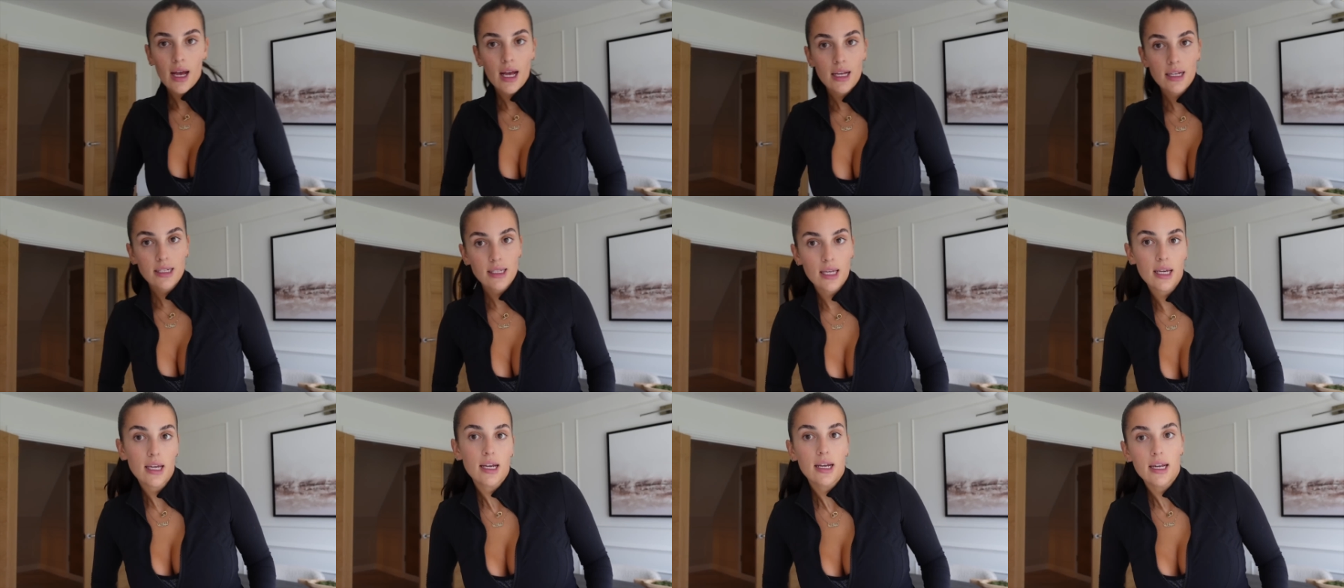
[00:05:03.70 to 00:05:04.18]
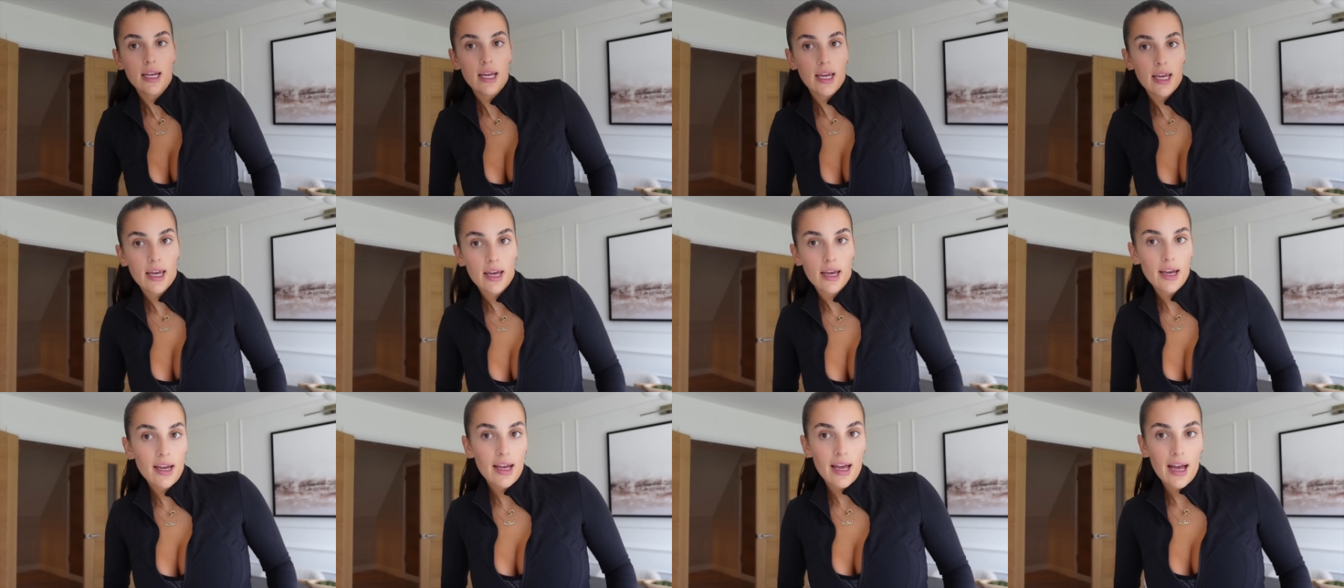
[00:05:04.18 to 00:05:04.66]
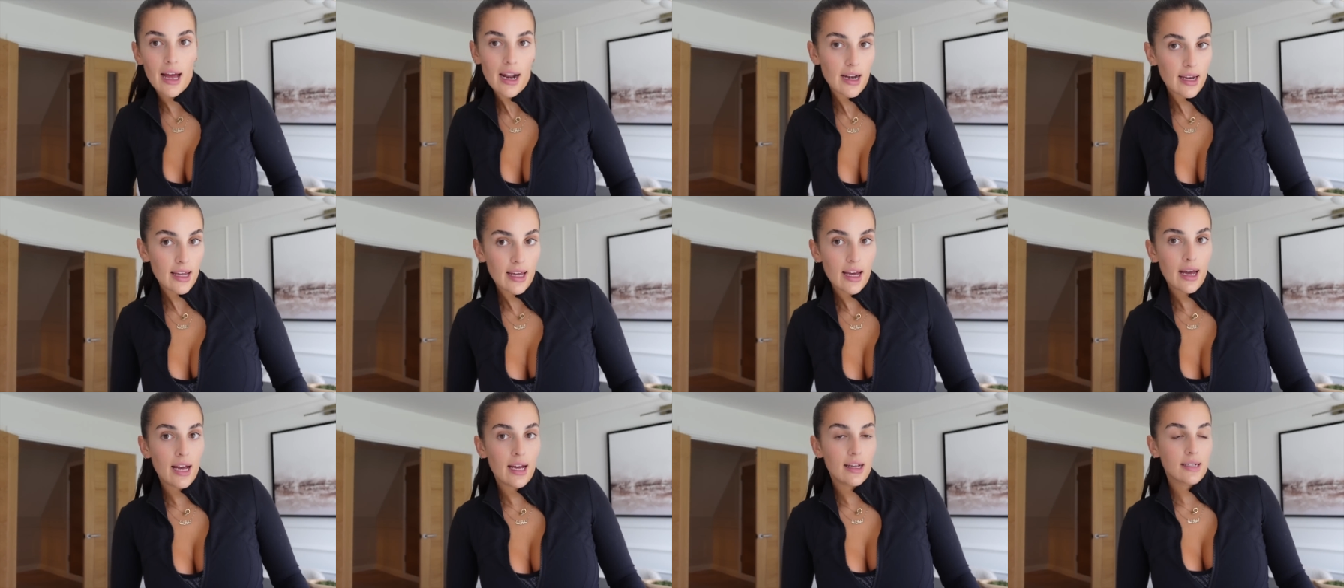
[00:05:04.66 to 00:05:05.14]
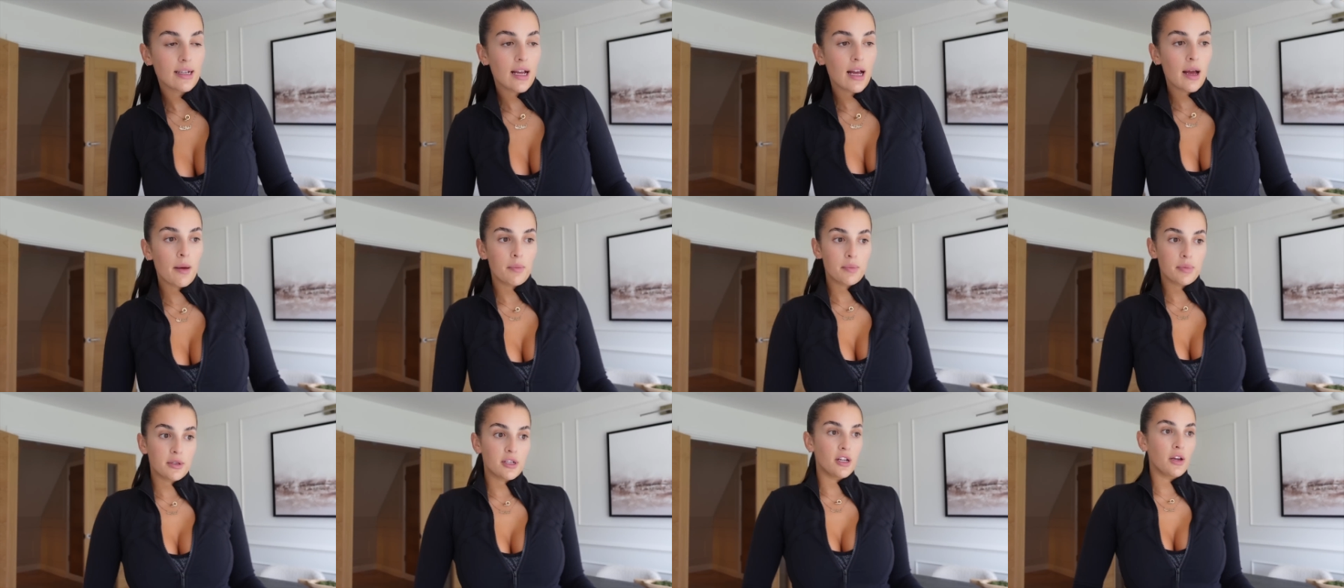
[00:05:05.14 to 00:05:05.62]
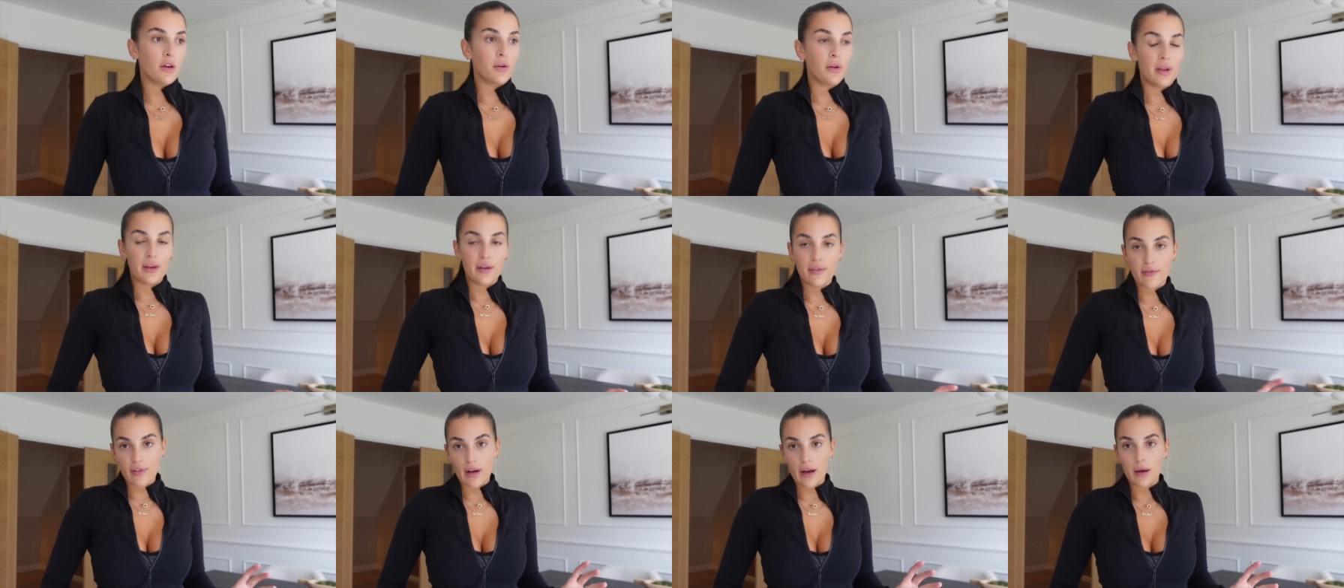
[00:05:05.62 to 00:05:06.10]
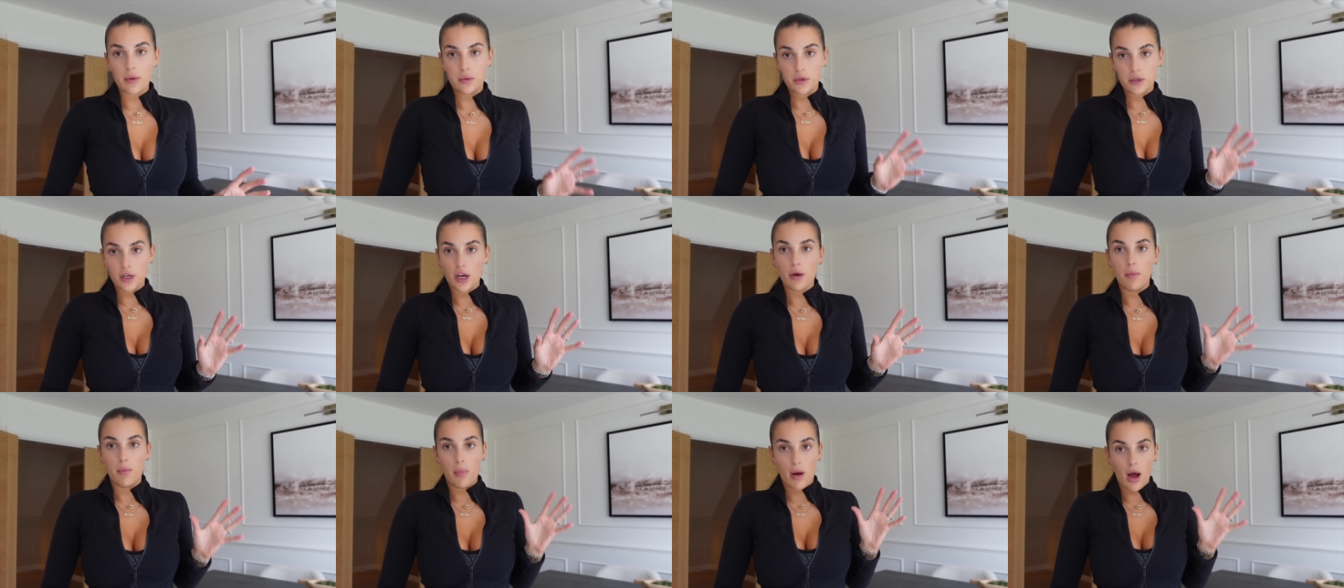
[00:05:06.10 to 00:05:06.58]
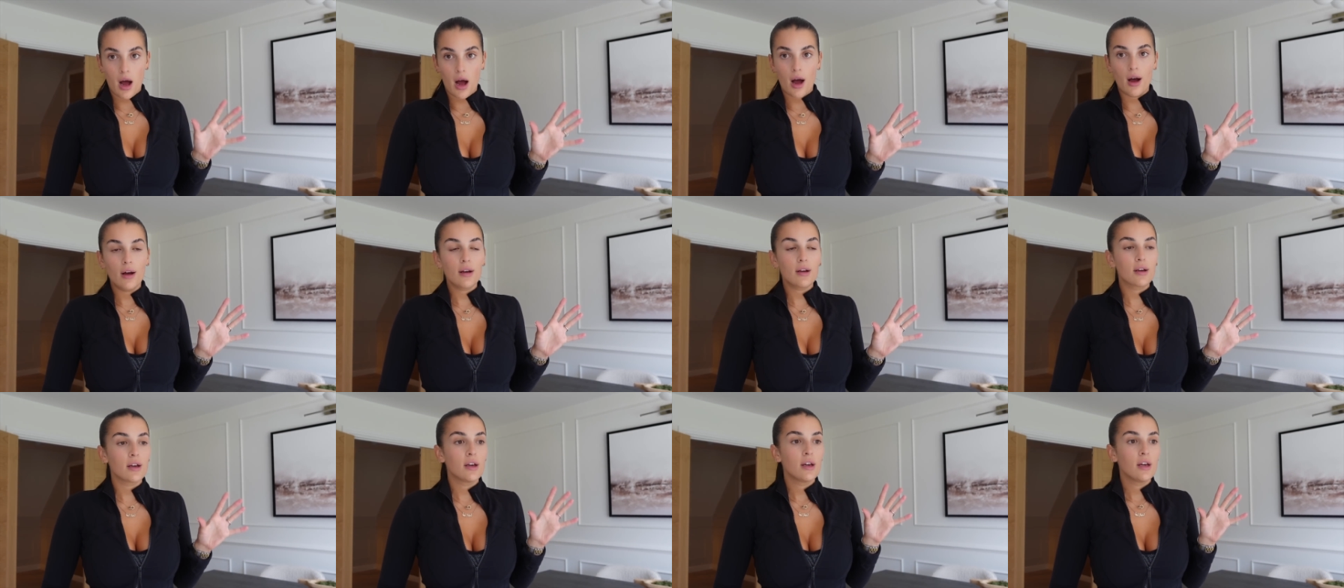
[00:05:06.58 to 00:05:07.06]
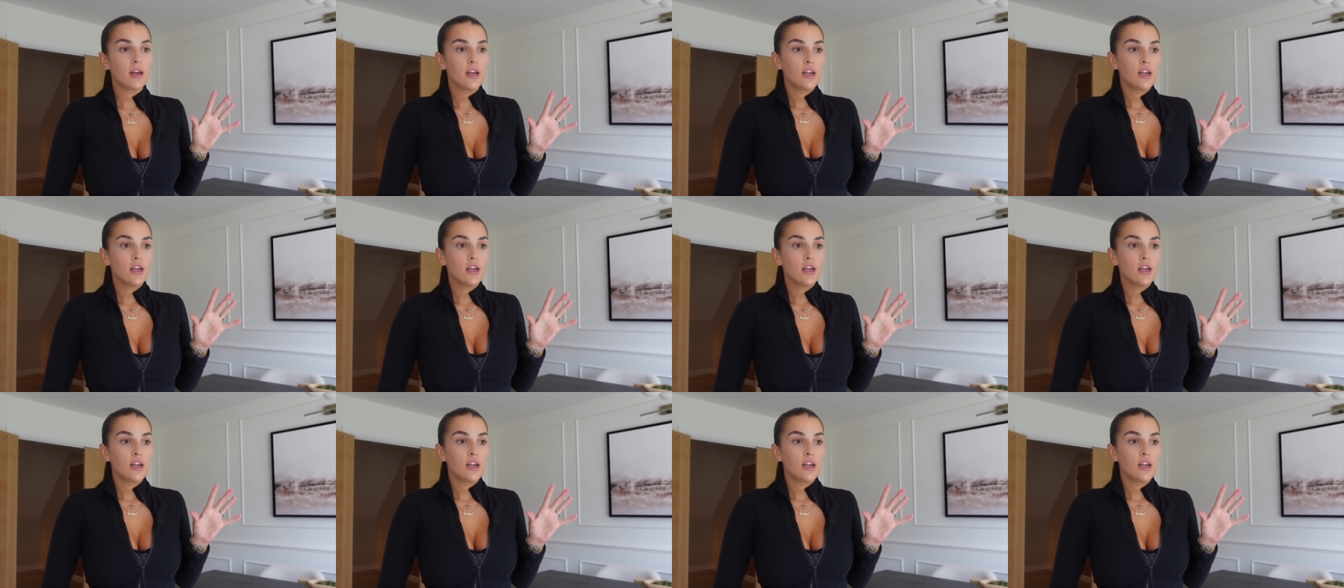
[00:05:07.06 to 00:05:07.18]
As you can hear, Callie has absolutely found her bark.